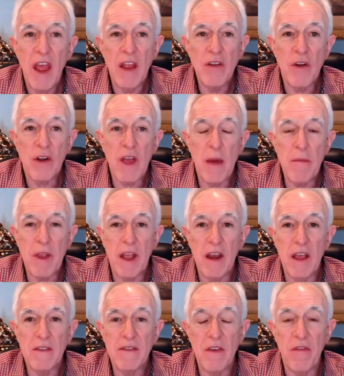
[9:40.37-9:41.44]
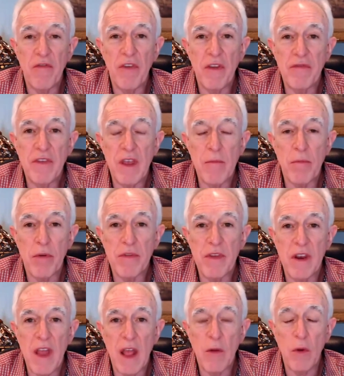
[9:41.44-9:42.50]
and you're coming in as the
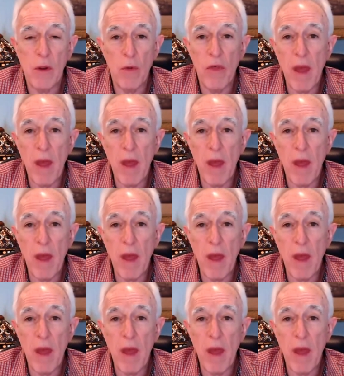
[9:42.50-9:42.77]
15% equity.